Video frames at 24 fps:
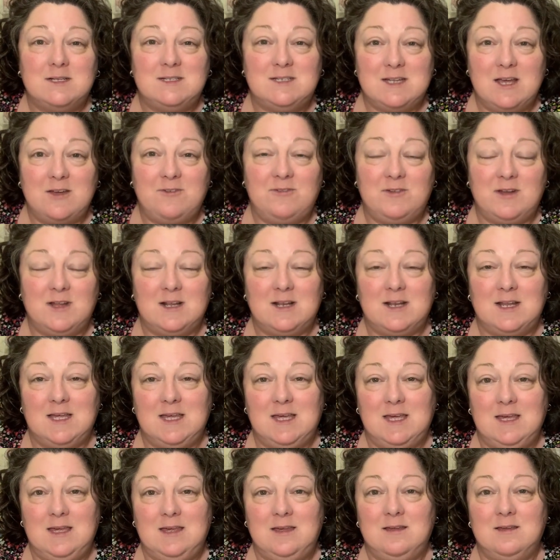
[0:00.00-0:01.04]

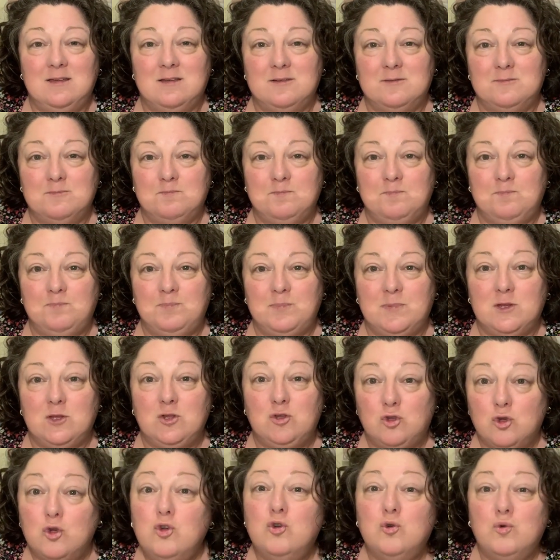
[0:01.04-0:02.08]
definitely
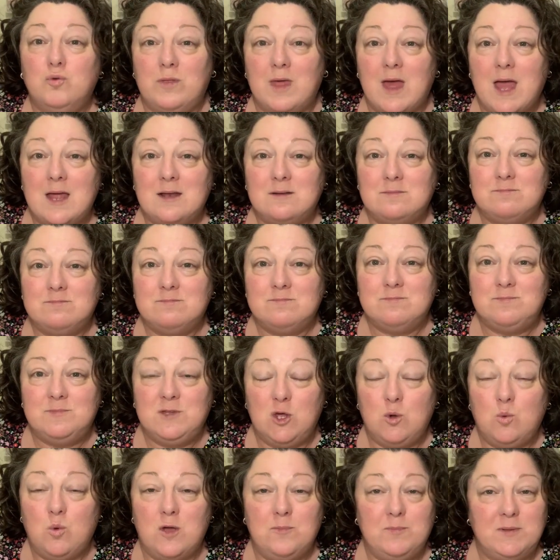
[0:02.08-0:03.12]
Google that.
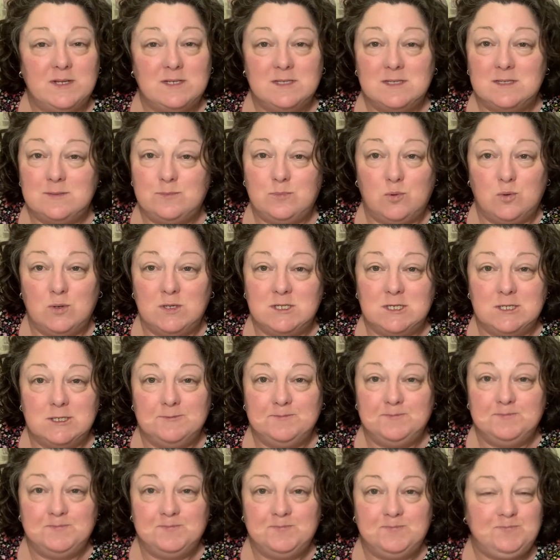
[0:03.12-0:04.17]
You won't be disappointed.
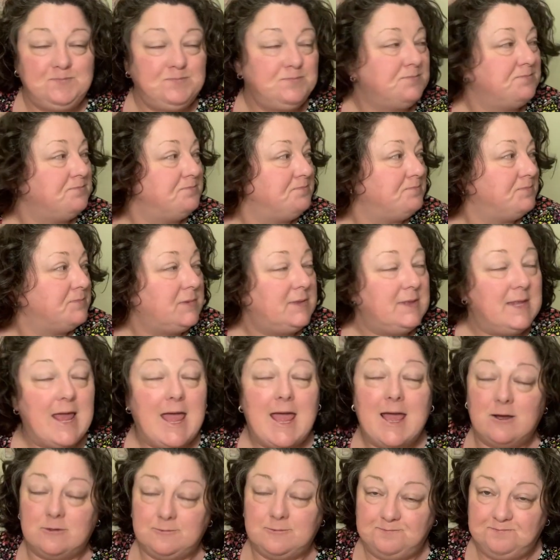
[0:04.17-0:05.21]

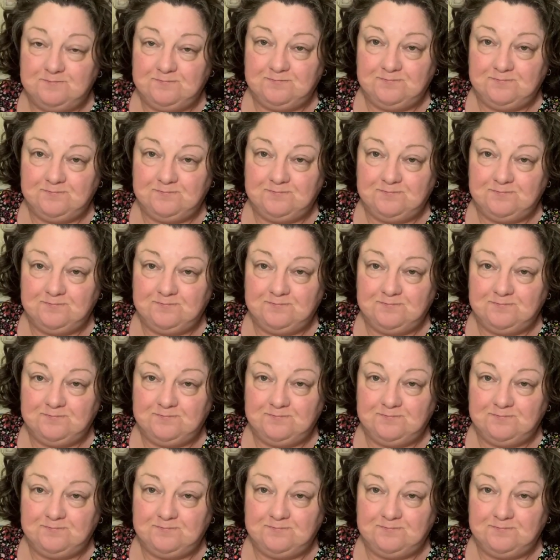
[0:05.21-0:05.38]
Now,